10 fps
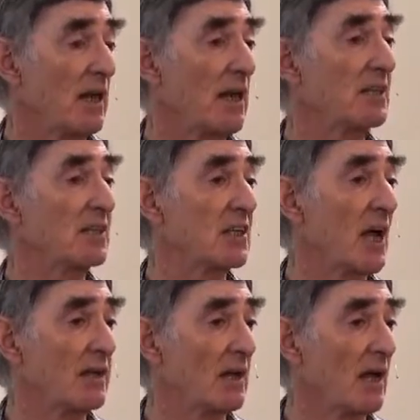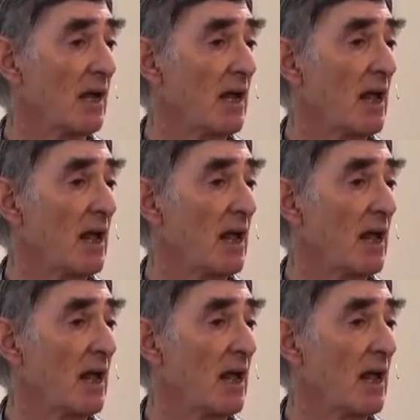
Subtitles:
in the Sinai,